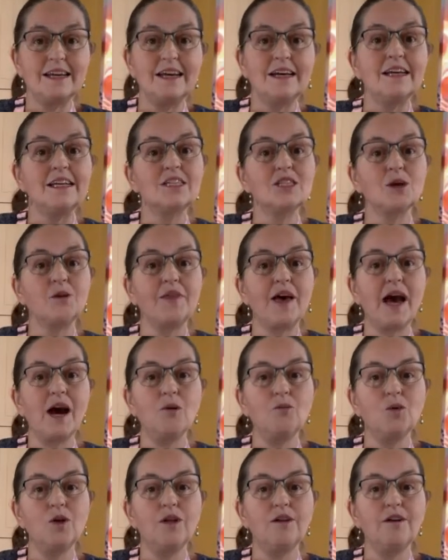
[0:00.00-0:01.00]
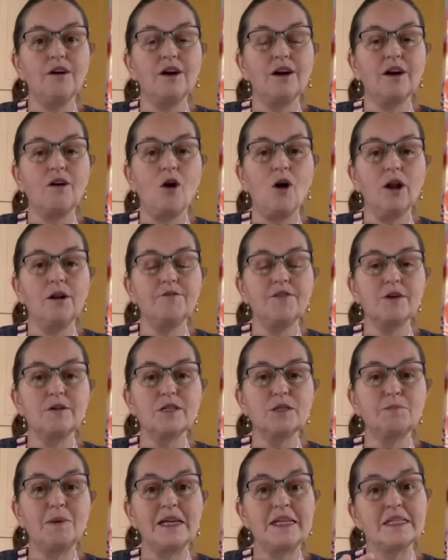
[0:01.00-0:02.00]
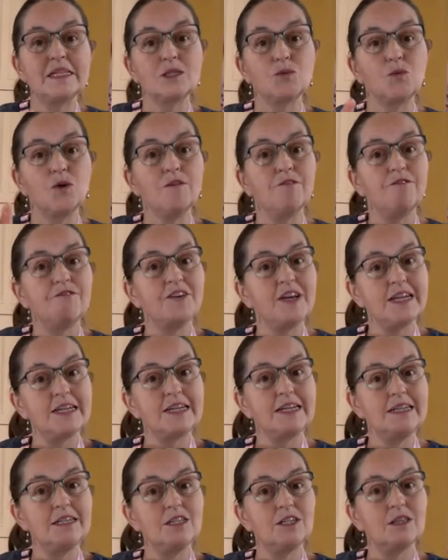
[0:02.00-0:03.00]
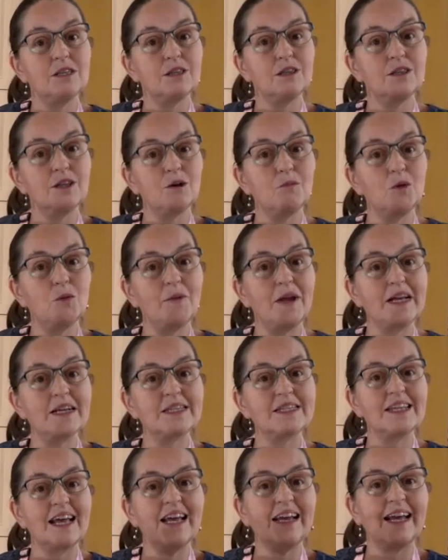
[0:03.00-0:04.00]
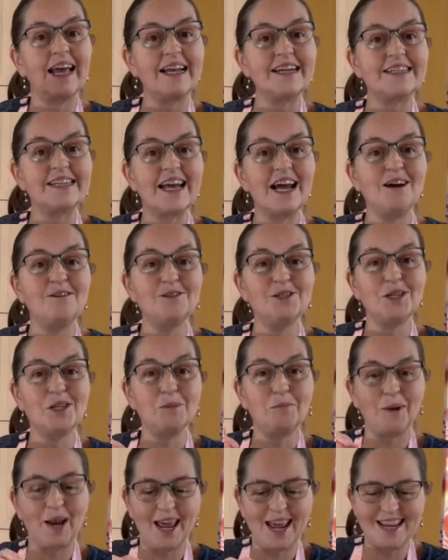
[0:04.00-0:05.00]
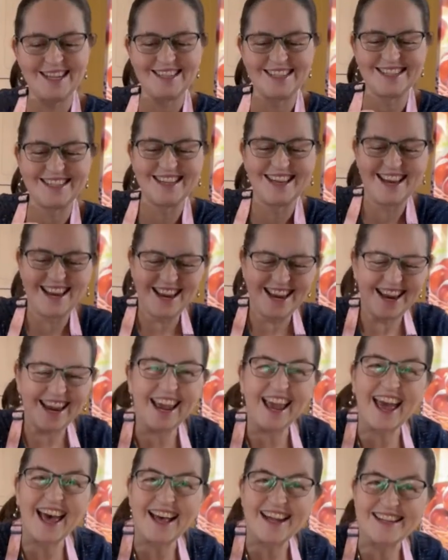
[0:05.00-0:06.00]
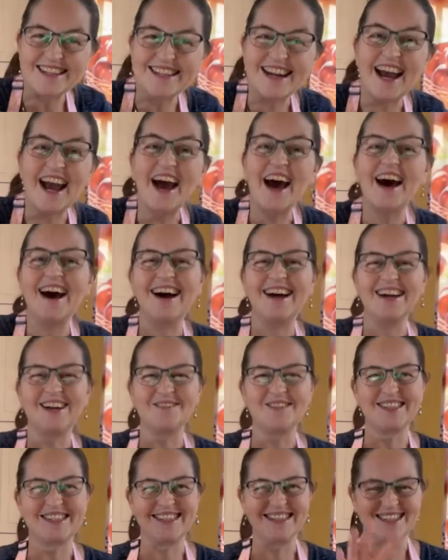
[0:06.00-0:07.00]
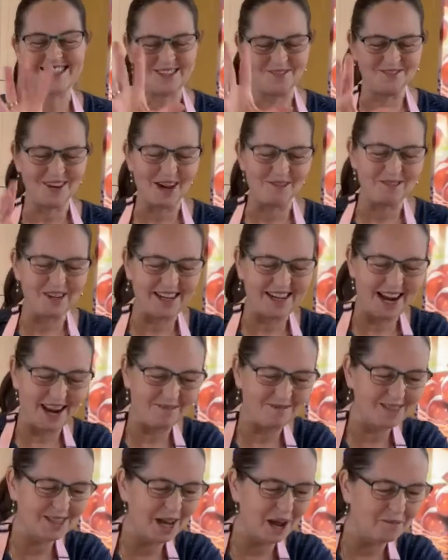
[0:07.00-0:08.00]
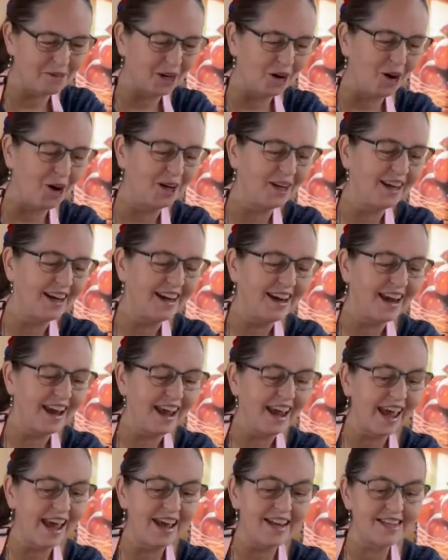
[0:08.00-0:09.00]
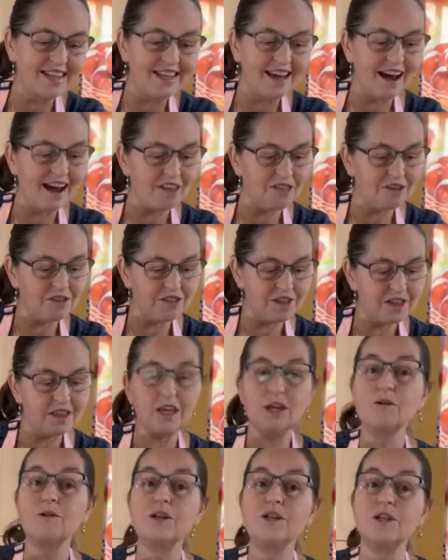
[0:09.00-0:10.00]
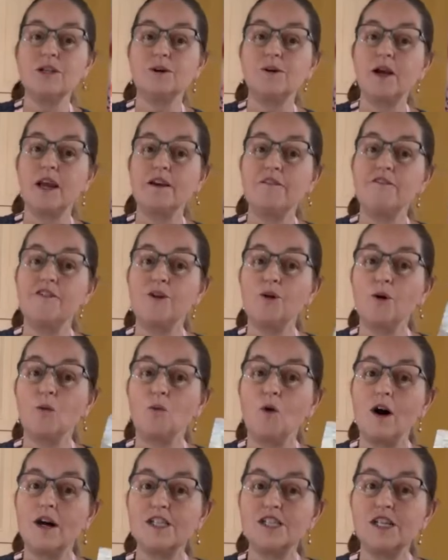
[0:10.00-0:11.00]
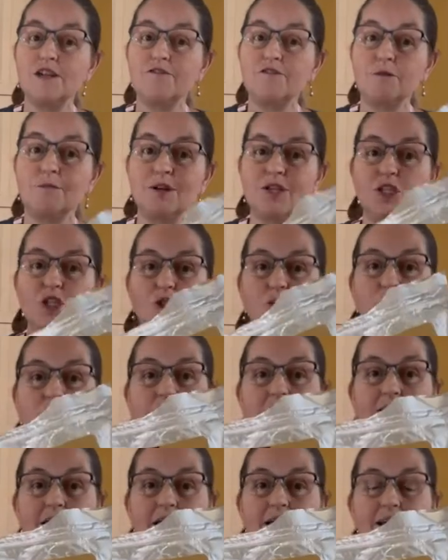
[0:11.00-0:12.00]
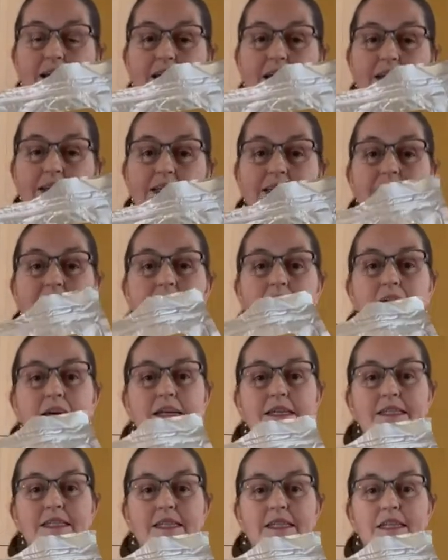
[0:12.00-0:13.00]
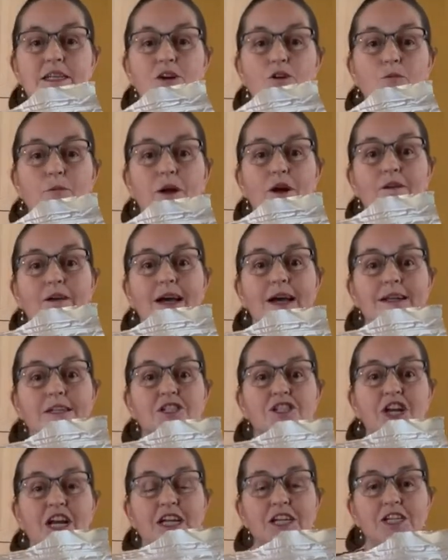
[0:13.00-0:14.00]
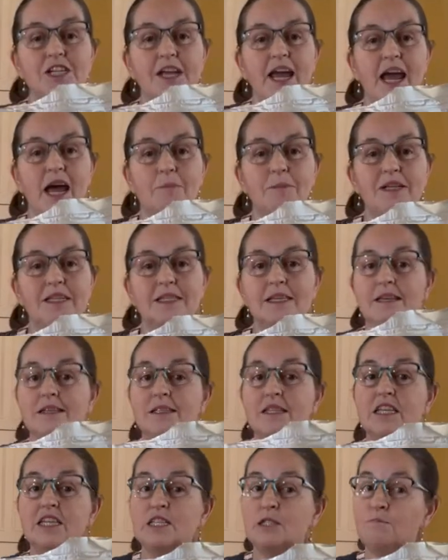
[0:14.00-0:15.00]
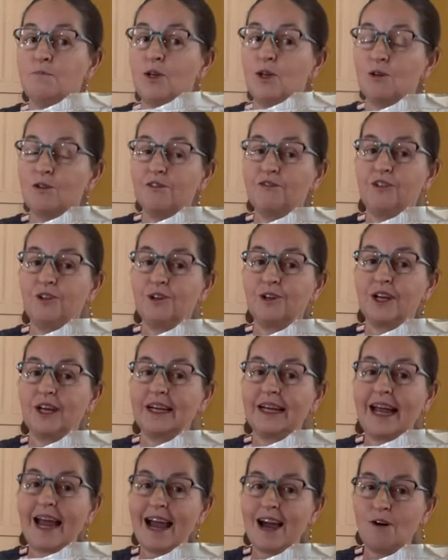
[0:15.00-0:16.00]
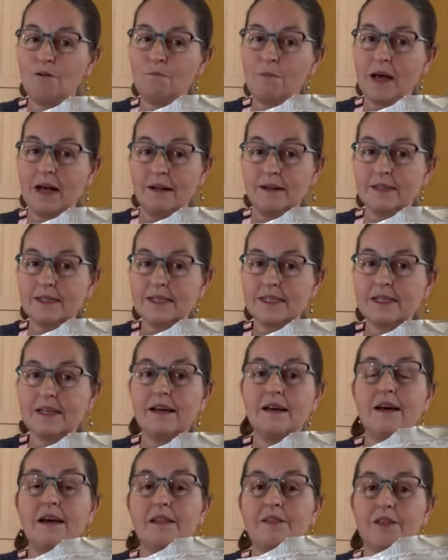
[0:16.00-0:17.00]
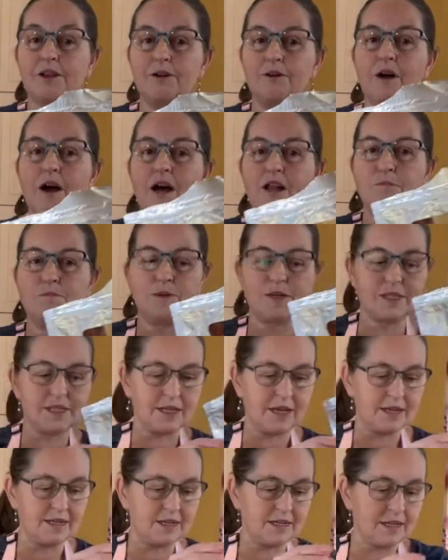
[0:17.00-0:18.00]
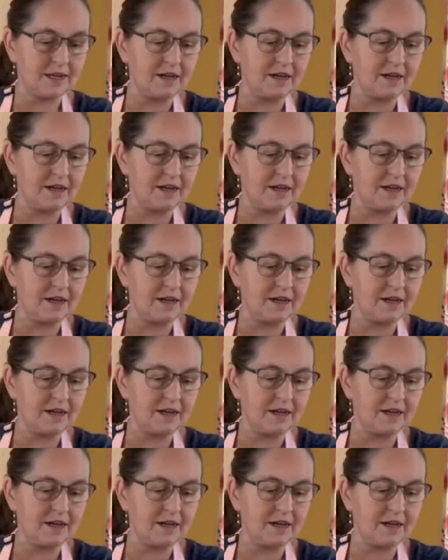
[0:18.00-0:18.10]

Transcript: So that all of those pieces will fit into the Thermomix and get down to the blades. And hi, I'm seeing some lovely names coming on. And the other thing that you can do if you're watching from Australia is Cindy O'Meara, Changing Habits, has these beautiful cacao melts that are 100%